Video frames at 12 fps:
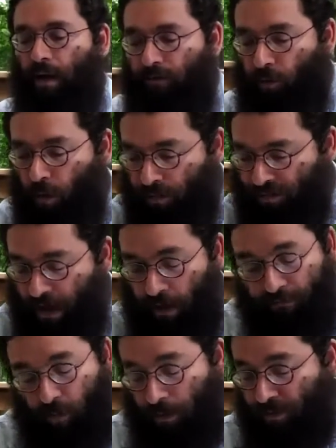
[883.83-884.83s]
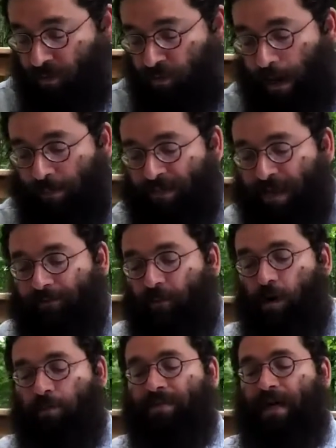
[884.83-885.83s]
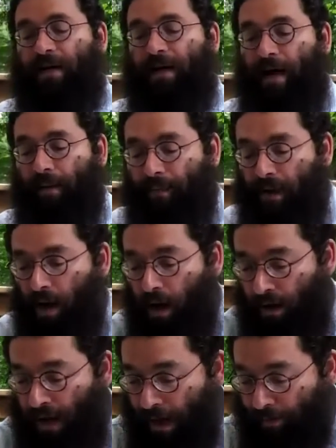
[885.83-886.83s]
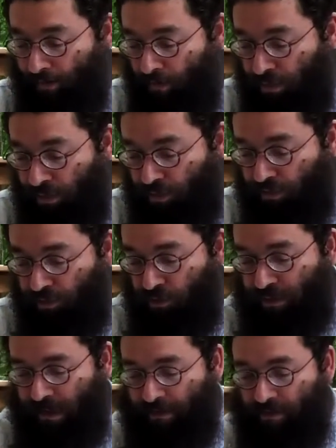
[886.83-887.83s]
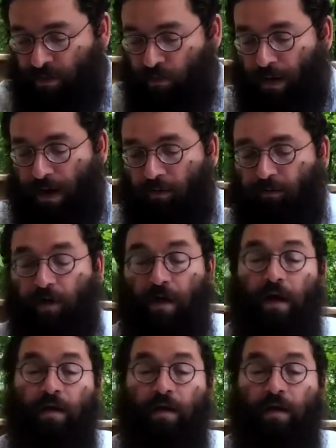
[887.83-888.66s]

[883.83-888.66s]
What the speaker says: Forbes website, Forbes.com, on April 3rd, 2012.